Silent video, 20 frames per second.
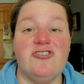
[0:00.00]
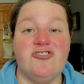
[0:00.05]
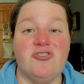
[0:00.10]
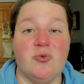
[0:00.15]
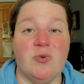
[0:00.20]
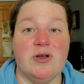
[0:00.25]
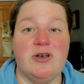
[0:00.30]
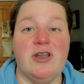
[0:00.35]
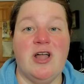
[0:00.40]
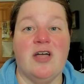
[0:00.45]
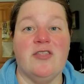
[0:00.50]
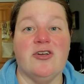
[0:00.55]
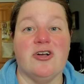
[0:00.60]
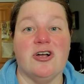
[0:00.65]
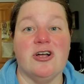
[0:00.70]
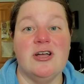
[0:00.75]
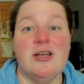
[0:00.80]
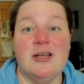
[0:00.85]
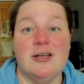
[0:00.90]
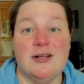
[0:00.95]
to
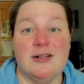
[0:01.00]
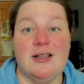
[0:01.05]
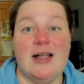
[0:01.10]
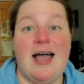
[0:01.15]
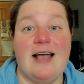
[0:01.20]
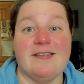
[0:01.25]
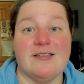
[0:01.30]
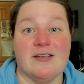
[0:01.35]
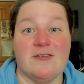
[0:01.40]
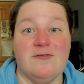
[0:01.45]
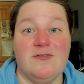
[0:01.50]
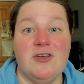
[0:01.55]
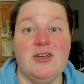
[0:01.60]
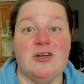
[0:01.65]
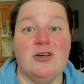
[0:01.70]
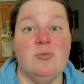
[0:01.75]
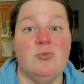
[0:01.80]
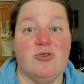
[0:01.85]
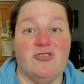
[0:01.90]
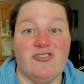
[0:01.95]
another classic
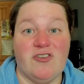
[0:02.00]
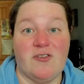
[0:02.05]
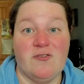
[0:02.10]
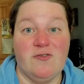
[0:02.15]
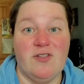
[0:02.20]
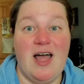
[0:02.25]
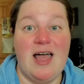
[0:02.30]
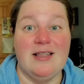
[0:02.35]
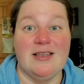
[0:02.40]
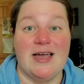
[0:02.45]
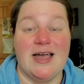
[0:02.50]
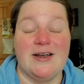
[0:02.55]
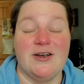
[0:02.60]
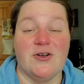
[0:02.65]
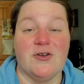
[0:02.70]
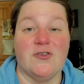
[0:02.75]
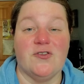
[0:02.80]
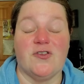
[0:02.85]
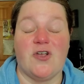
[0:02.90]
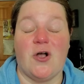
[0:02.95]
film, which is
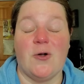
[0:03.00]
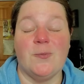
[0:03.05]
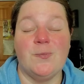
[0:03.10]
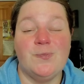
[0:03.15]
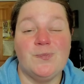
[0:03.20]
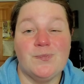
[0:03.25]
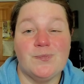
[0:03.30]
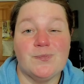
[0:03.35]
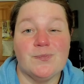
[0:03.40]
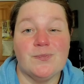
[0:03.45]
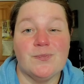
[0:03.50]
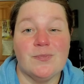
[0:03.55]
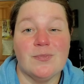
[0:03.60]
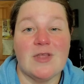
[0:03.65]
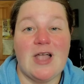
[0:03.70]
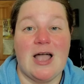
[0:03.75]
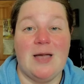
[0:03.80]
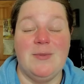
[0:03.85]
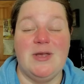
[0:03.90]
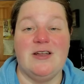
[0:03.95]
Flatliner. So,
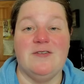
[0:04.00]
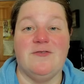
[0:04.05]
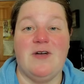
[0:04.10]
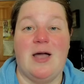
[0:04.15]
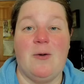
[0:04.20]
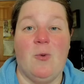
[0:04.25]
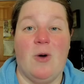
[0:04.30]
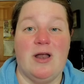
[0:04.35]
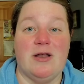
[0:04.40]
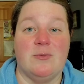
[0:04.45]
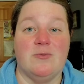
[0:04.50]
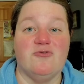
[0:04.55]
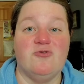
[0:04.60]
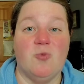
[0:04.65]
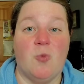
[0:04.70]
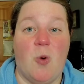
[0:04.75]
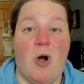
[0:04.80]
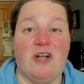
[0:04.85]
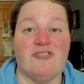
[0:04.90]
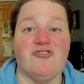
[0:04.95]
I mean, if I want to
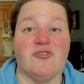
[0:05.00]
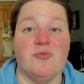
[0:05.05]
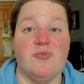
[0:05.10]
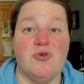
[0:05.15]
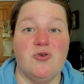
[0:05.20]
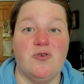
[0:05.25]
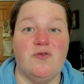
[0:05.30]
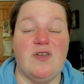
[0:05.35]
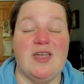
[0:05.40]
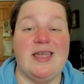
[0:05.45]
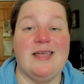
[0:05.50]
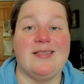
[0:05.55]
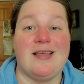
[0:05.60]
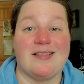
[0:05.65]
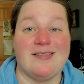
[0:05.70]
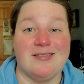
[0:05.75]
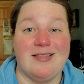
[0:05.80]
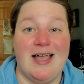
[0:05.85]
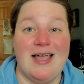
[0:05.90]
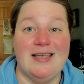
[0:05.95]
watch a movie
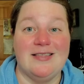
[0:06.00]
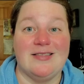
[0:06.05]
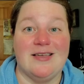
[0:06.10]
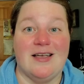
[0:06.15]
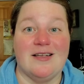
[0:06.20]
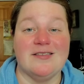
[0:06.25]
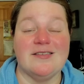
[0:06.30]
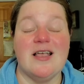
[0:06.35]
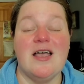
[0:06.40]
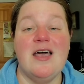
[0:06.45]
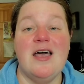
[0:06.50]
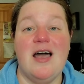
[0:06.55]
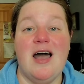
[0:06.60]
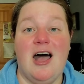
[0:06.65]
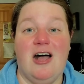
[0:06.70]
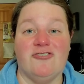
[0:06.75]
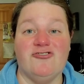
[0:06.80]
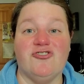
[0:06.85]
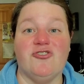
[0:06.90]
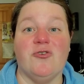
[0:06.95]
that's like this,
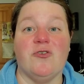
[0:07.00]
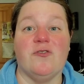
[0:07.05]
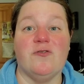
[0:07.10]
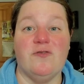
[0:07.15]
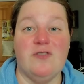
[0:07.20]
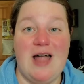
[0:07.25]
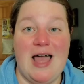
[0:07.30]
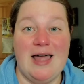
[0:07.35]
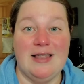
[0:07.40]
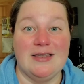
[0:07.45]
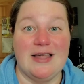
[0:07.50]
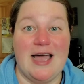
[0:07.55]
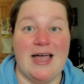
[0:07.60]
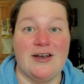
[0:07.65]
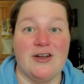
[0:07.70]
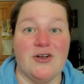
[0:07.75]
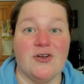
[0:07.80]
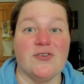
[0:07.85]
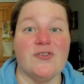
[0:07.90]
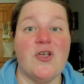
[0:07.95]
I'll choose
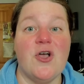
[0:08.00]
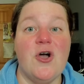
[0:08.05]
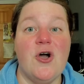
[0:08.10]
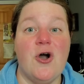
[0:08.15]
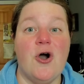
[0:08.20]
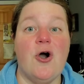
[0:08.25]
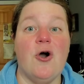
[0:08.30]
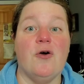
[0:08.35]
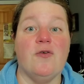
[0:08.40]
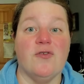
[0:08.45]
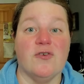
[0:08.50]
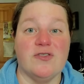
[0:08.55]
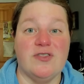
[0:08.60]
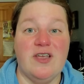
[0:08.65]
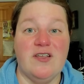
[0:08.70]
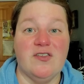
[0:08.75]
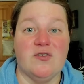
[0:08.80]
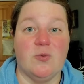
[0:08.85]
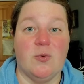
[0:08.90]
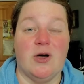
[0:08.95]
Flatliners over
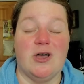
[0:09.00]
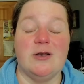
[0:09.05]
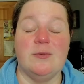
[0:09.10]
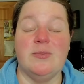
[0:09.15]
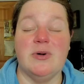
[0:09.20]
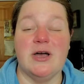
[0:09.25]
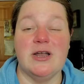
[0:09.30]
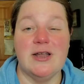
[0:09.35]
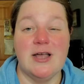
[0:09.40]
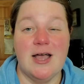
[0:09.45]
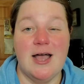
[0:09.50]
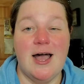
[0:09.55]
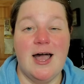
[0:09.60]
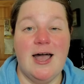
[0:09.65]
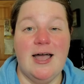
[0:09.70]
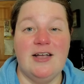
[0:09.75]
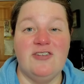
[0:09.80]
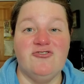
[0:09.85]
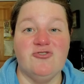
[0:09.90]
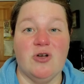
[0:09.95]
this one, but
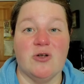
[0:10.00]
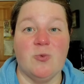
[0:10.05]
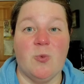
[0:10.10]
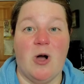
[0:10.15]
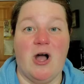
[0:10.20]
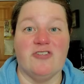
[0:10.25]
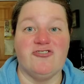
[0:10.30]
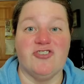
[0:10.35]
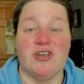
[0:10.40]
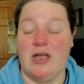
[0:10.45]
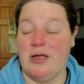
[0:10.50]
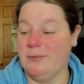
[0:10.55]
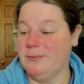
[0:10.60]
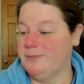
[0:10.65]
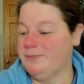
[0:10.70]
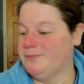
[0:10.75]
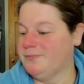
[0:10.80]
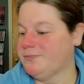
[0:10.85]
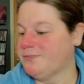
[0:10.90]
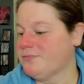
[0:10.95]
I enjoyed watching it.
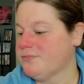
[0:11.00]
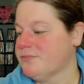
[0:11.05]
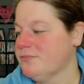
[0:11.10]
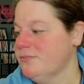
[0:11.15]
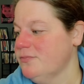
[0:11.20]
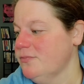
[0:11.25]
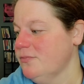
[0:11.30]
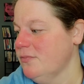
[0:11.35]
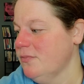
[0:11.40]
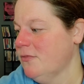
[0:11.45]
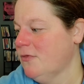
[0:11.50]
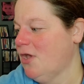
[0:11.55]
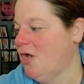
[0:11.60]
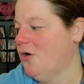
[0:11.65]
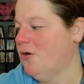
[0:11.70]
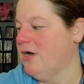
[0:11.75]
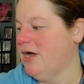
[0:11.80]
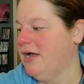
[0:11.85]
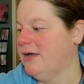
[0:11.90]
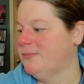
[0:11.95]

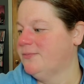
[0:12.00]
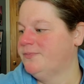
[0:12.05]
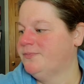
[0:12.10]
Okay.